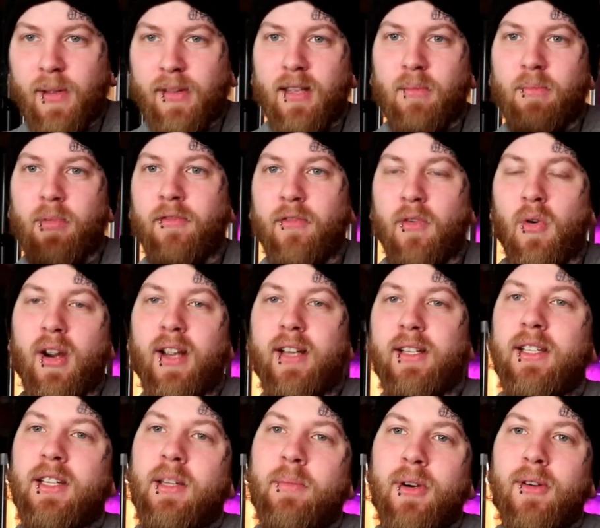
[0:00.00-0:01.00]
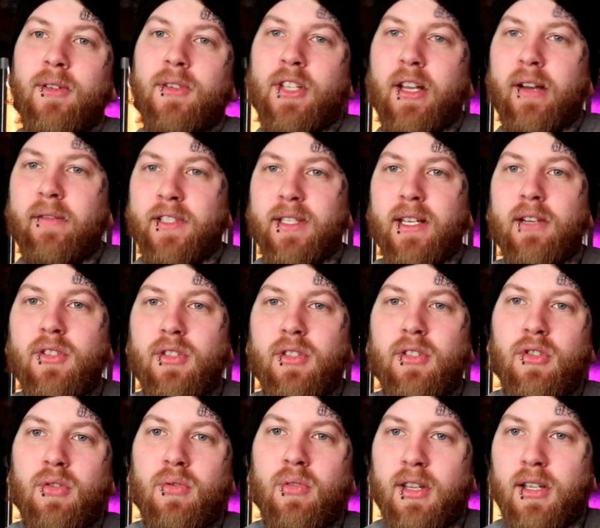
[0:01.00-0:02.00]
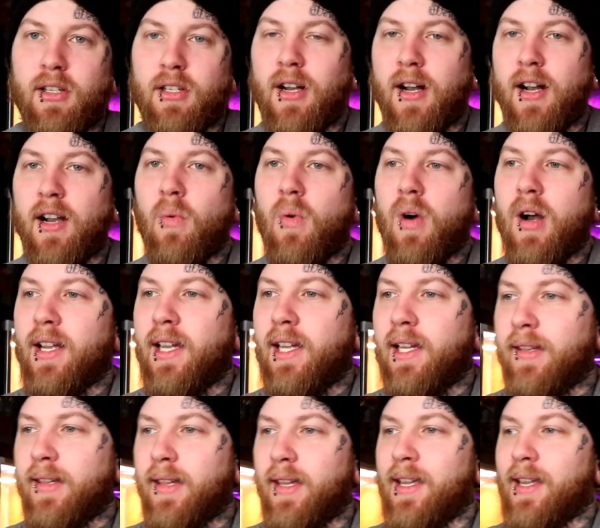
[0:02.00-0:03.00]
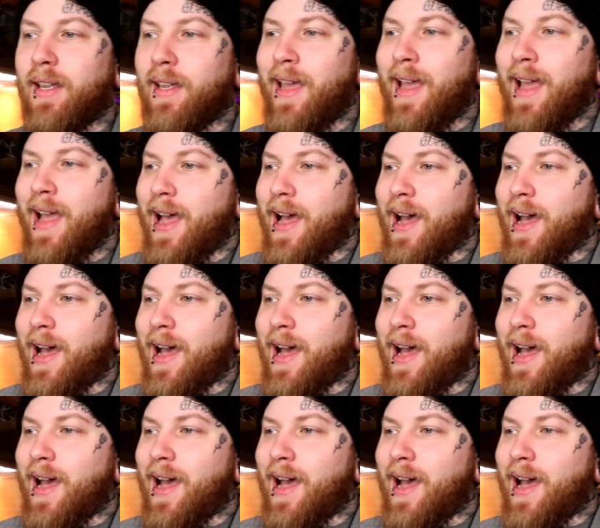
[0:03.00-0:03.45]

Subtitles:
I think before I did the post office, I was doing the dog walking thing.